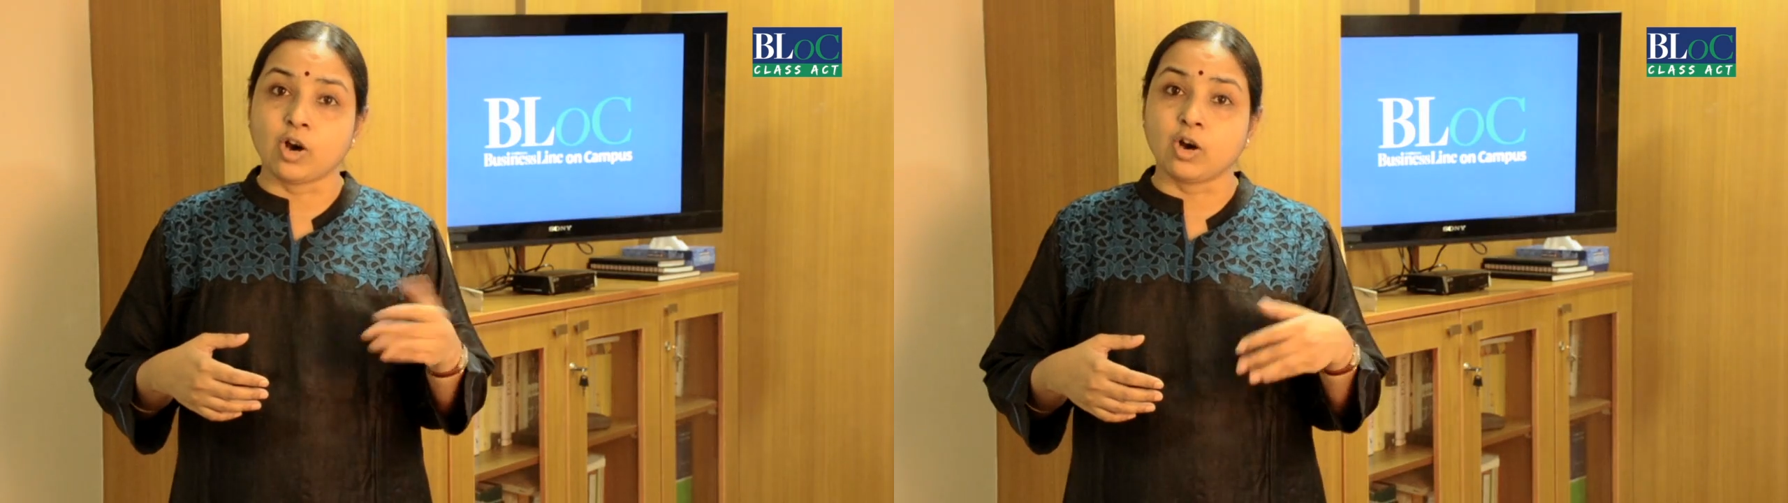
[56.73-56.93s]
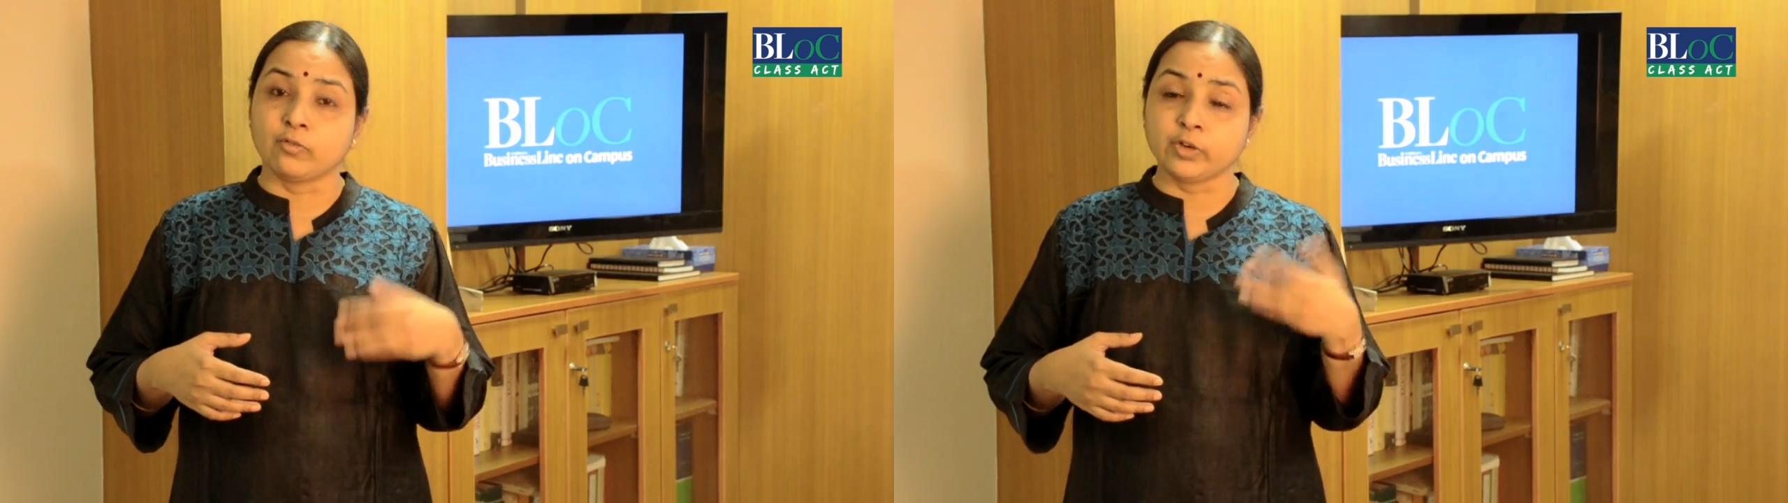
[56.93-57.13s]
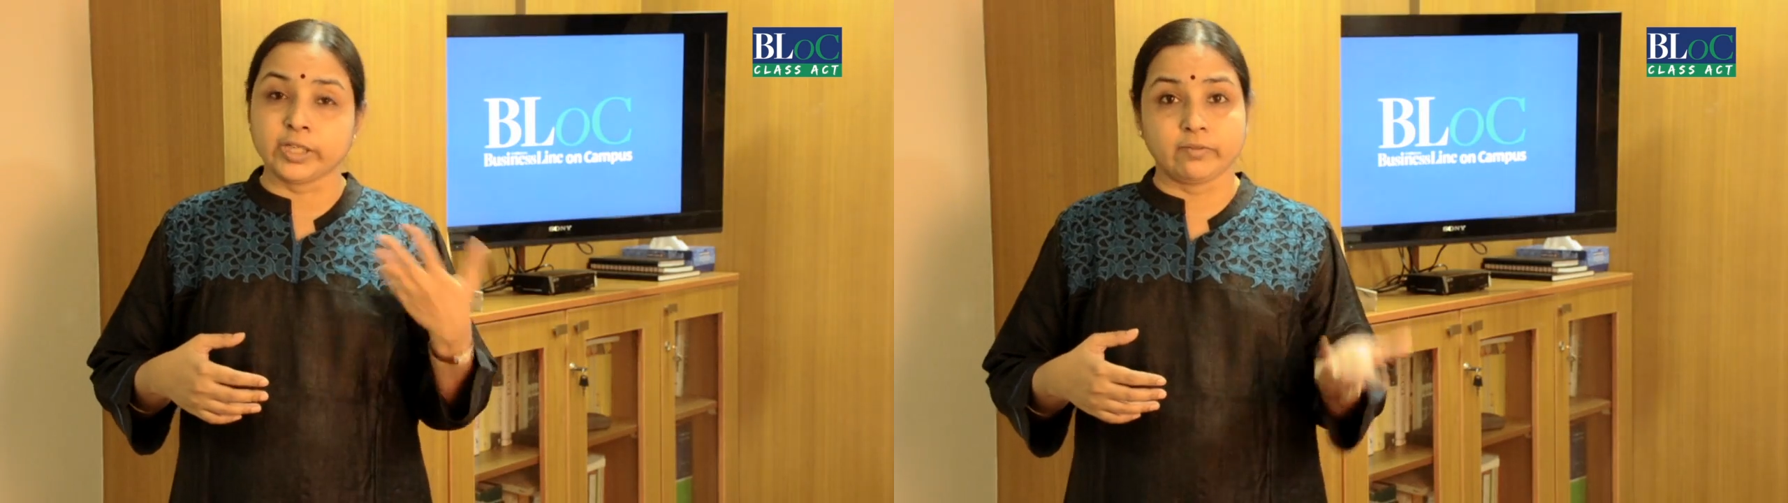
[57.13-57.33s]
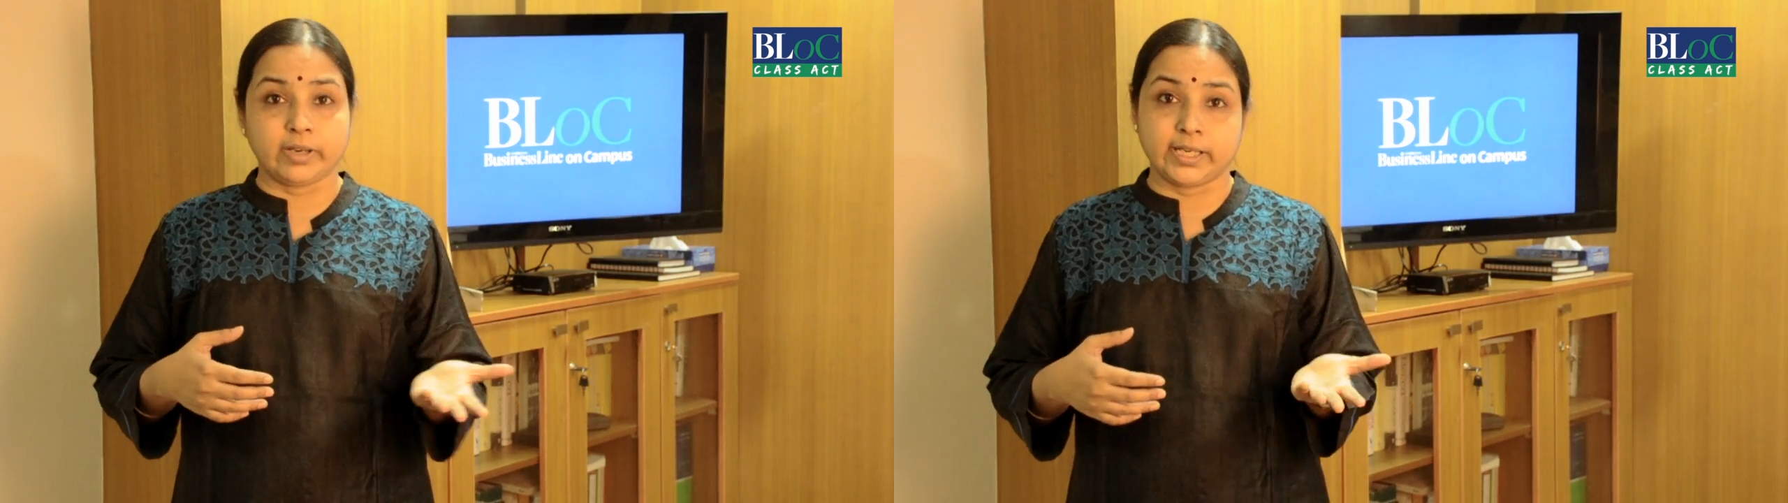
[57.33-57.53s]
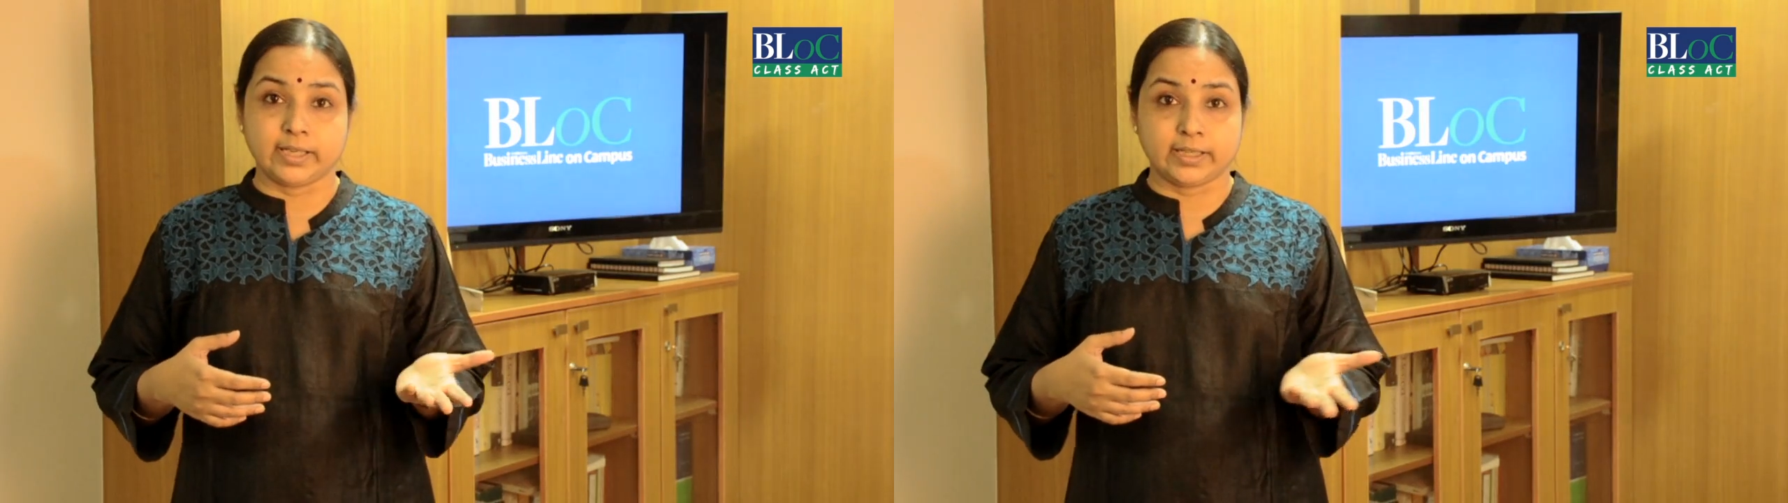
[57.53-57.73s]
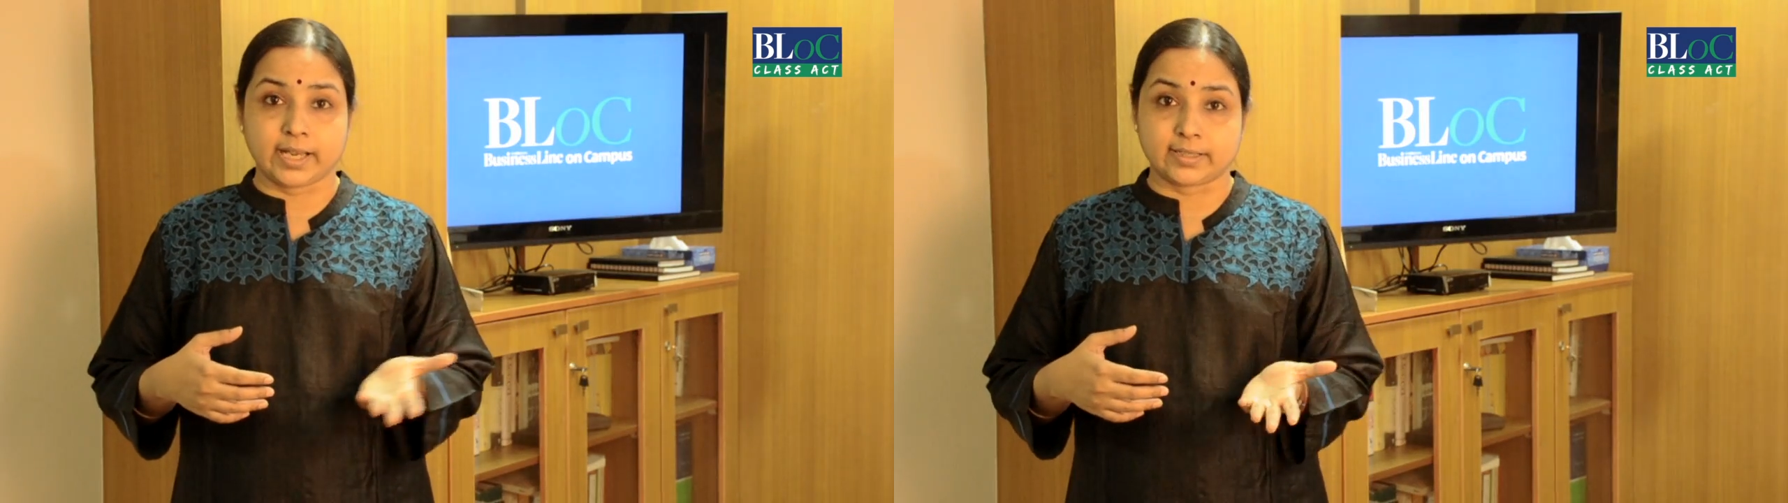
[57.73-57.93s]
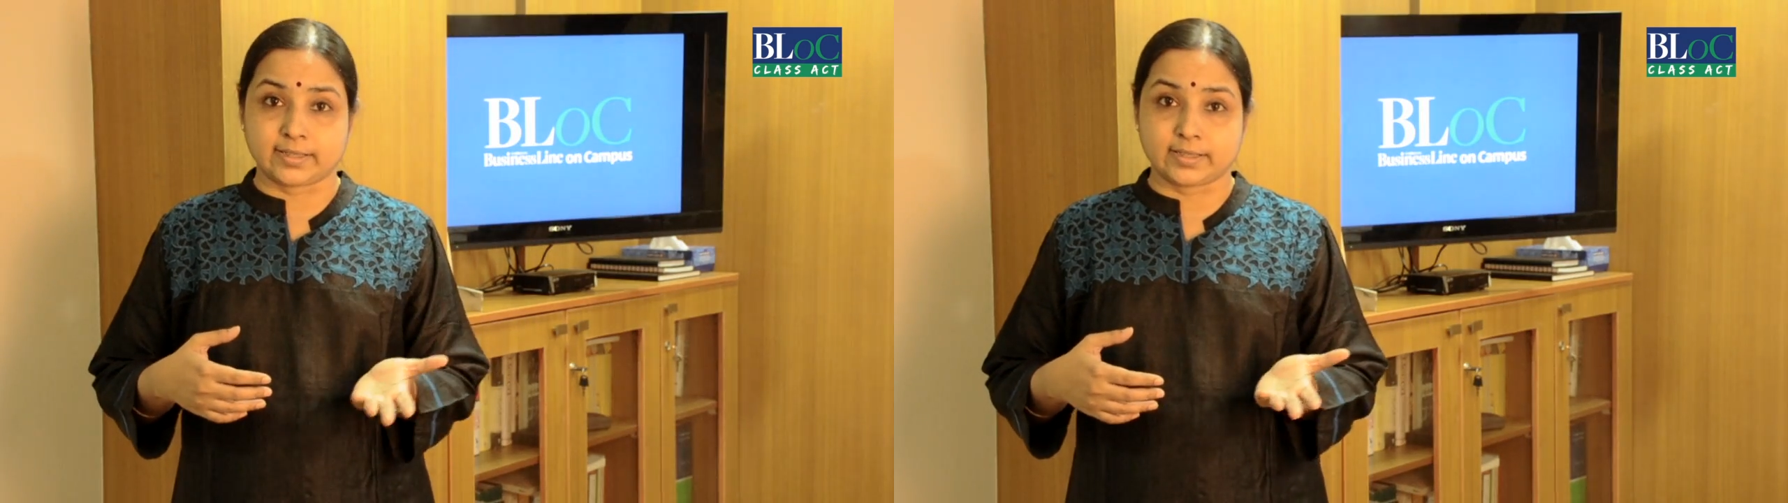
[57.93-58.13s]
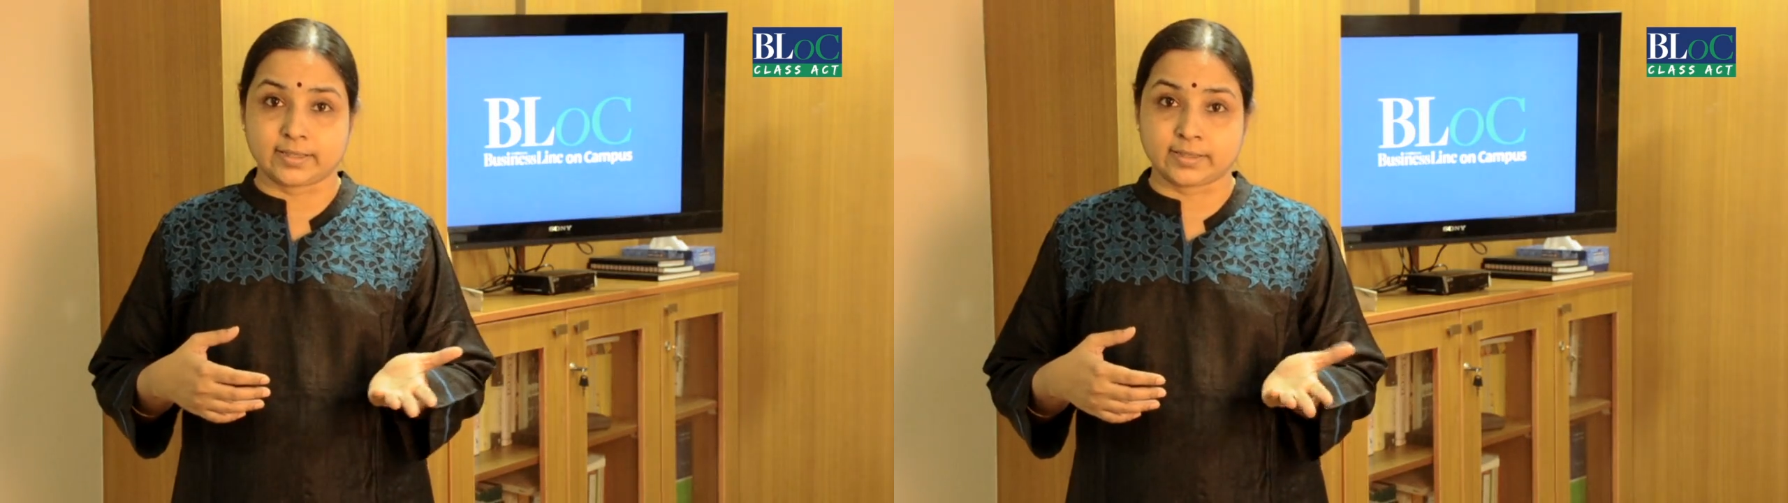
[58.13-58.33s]
or for evading
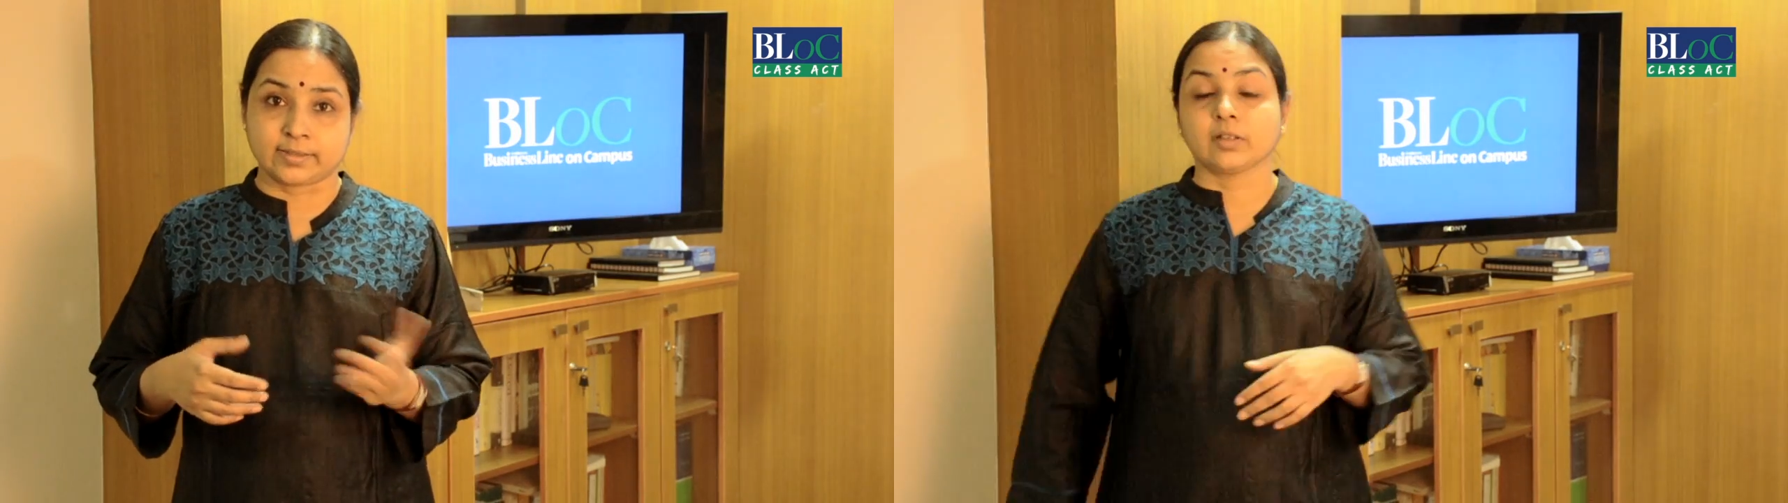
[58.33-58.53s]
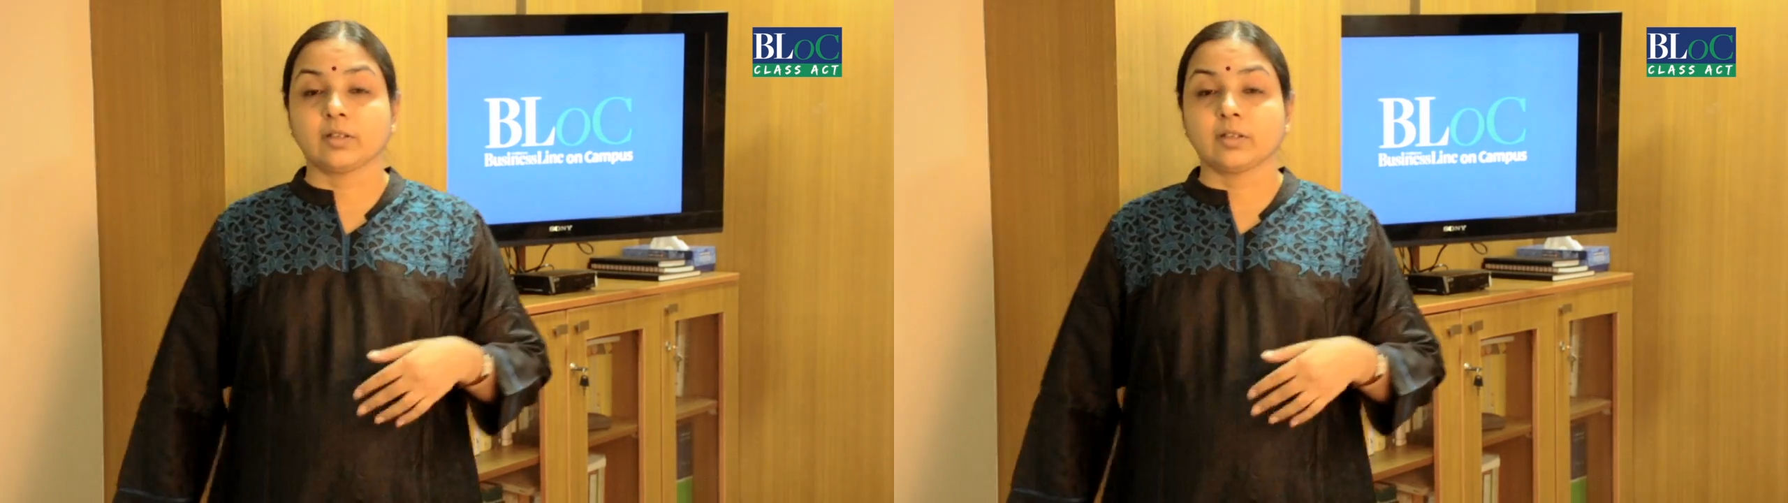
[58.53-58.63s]
taxes.